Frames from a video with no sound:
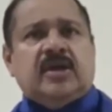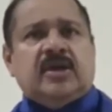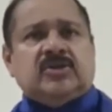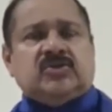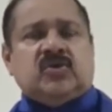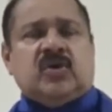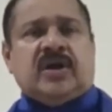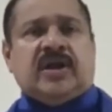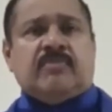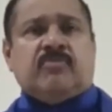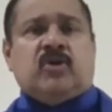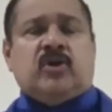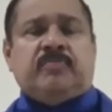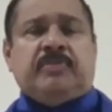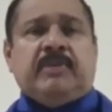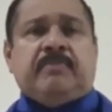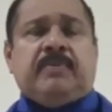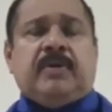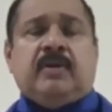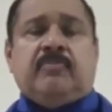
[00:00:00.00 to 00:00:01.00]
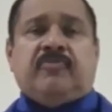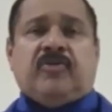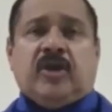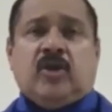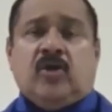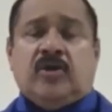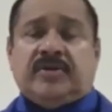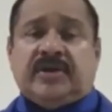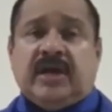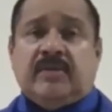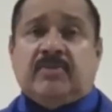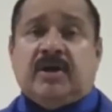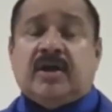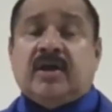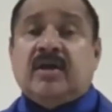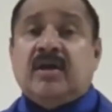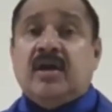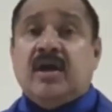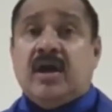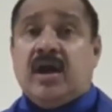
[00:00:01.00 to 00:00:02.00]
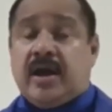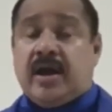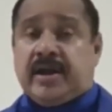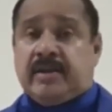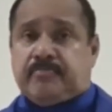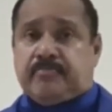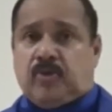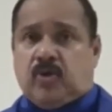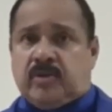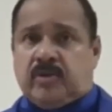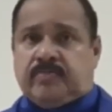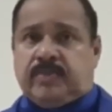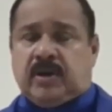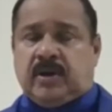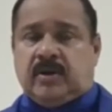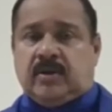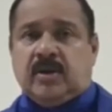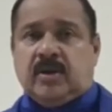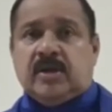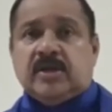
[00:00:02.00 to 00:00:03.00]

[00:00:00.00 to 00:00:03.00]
So unemployed people for a long time are unemployable.